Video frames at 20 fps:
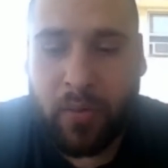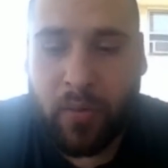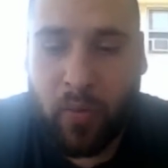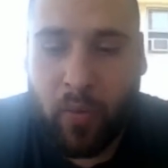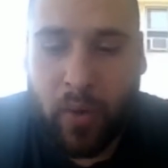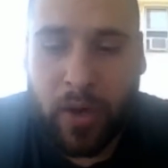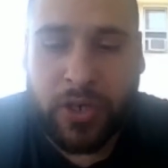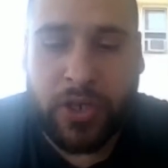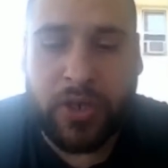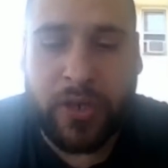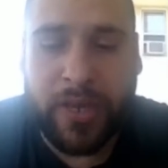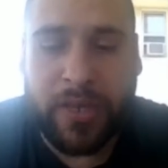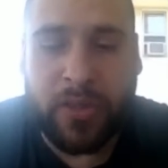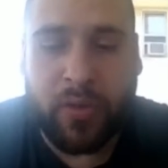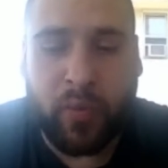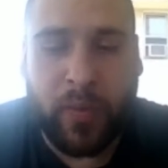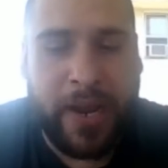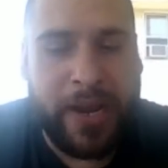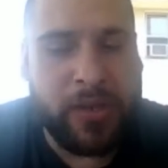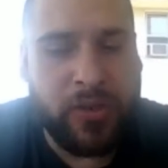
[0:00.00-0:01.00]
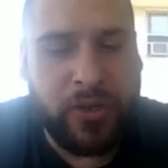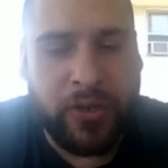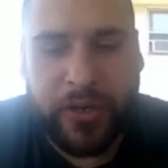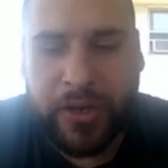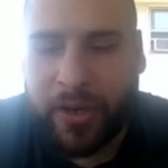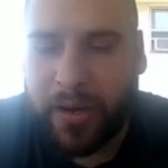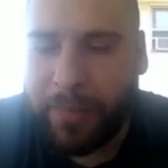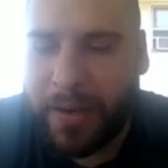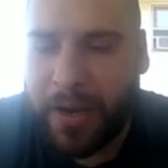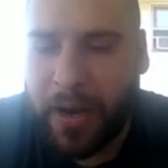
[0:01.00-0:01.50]
Once you get the Razor,
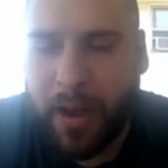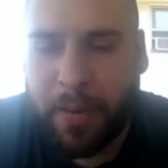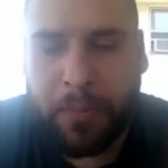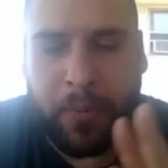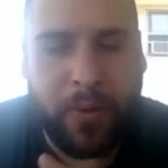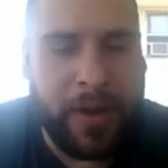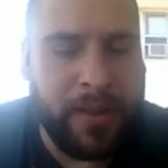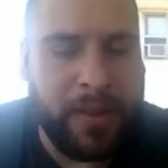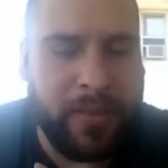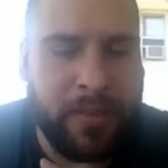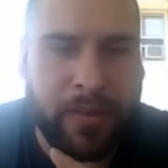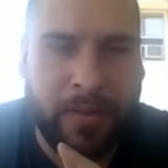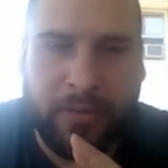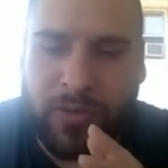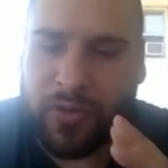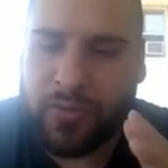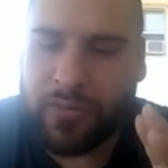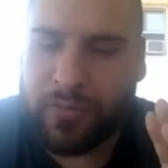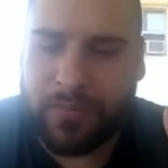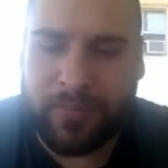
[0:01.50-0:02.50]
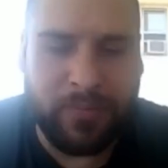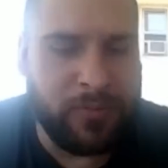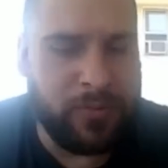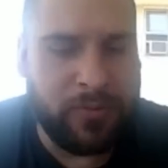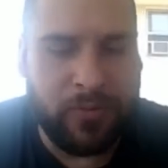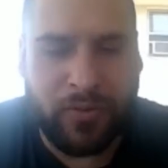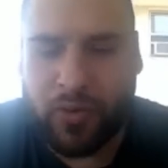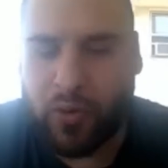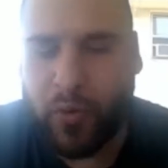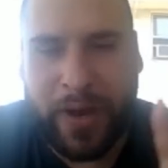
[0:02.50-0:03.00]
you're going to be upgrading the
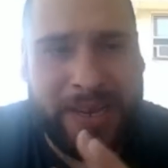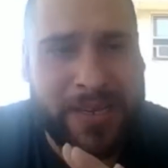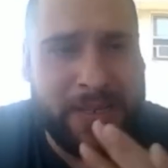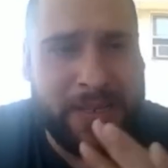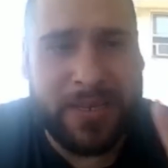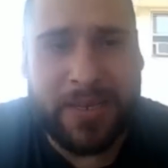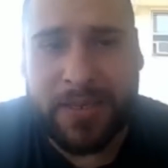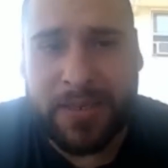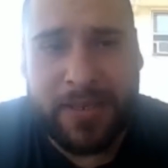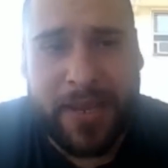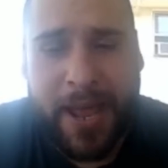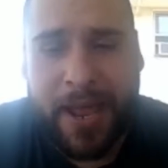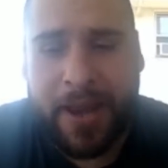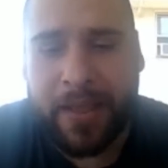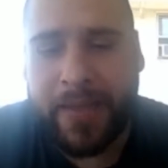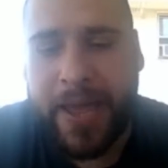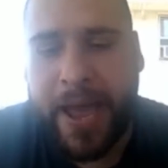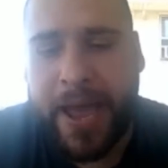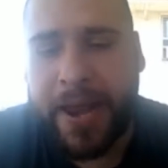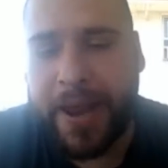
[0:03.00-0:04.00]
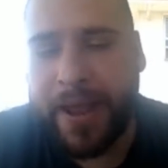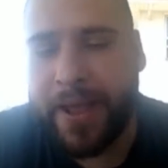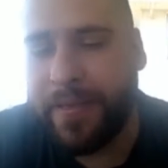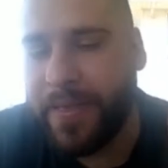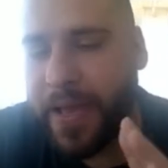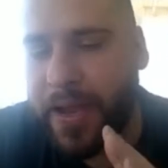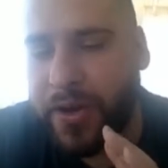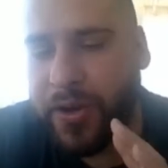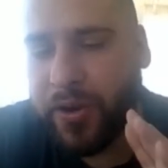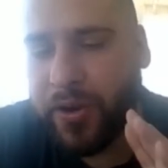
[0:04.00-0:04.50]
craziness out of that,
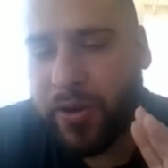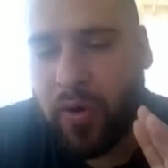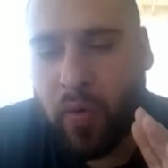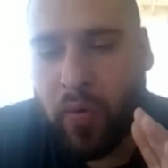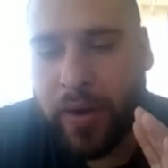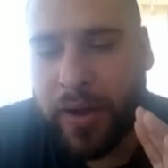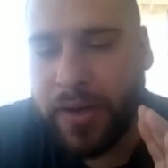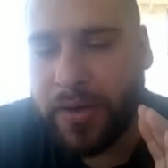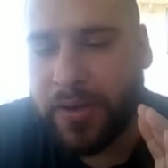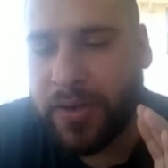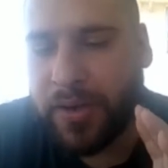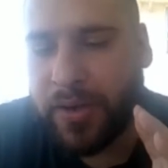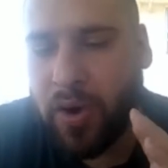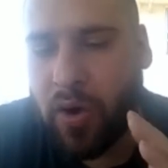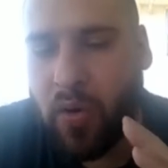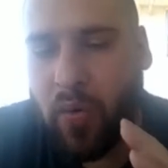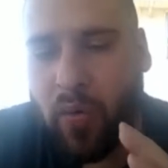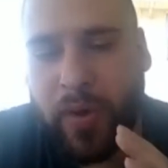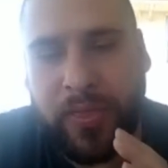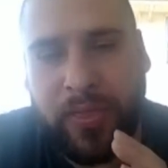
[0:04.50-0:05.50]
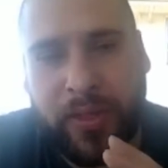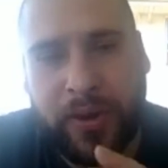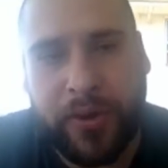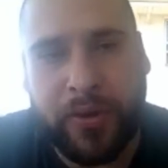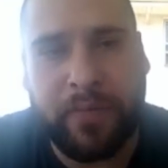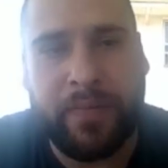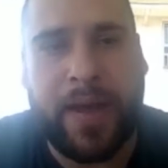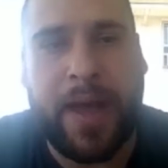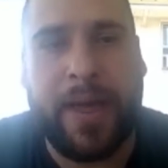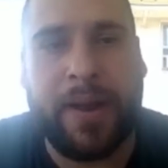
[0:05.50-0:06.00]
and then you're going to go with the
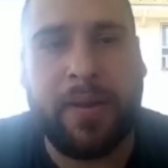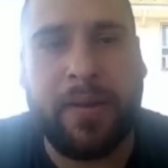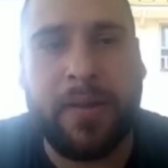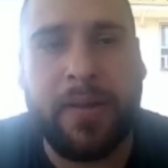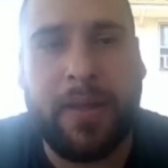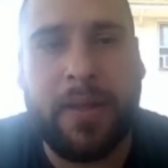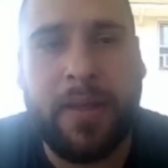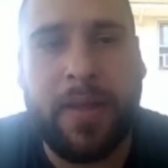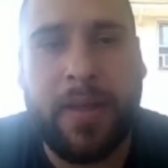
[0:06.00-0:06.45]
Nirvana.